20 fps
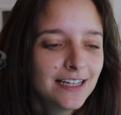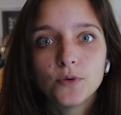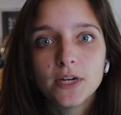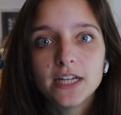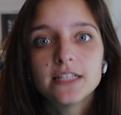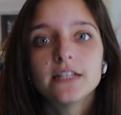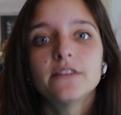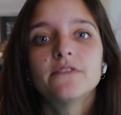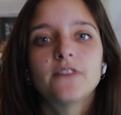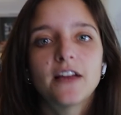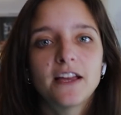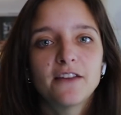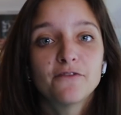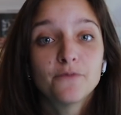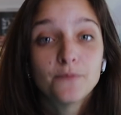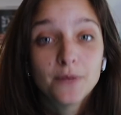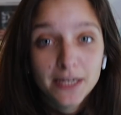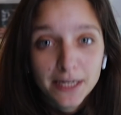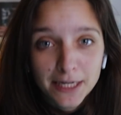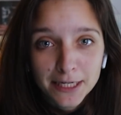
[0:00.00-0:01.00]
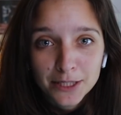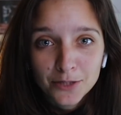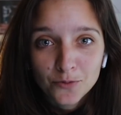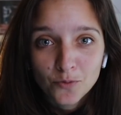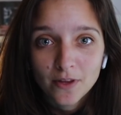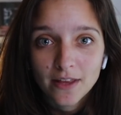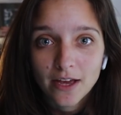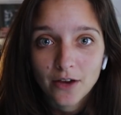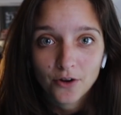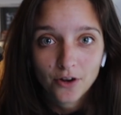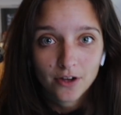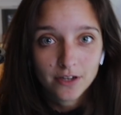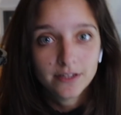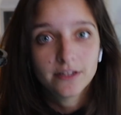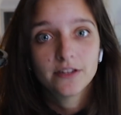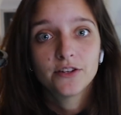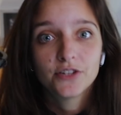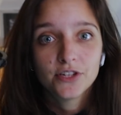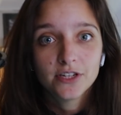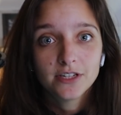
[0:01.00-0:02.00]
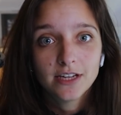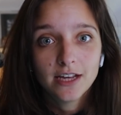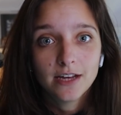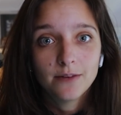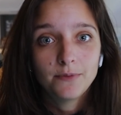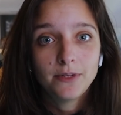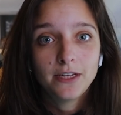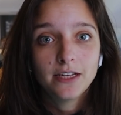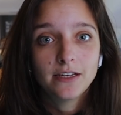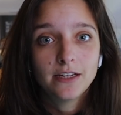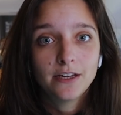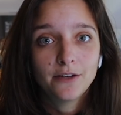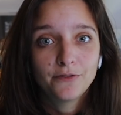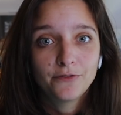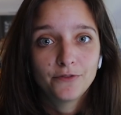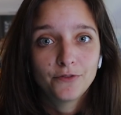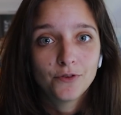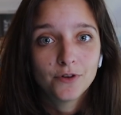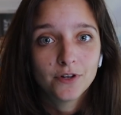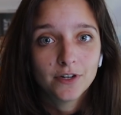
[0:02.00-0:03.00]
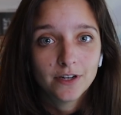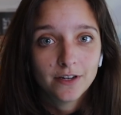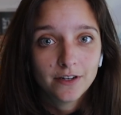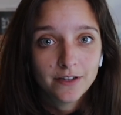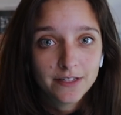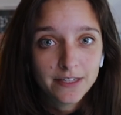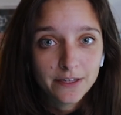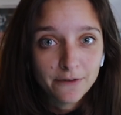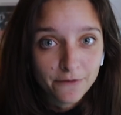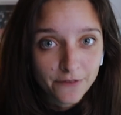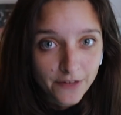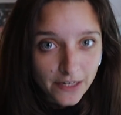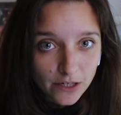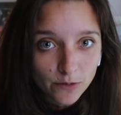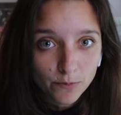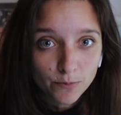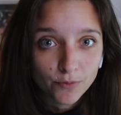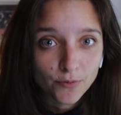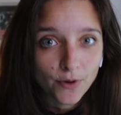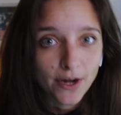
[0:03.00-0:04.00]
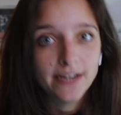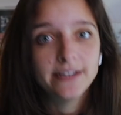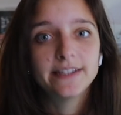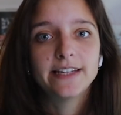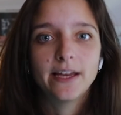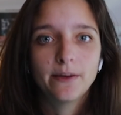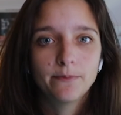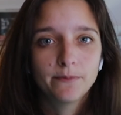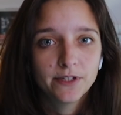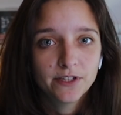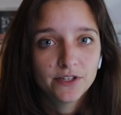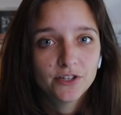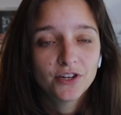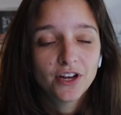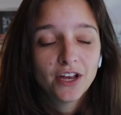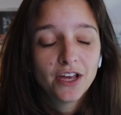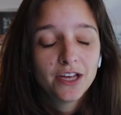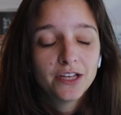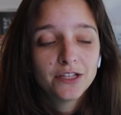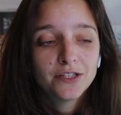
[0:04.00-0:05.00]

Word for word: Three to five minutes without oxygen can be enough for severe brain damage.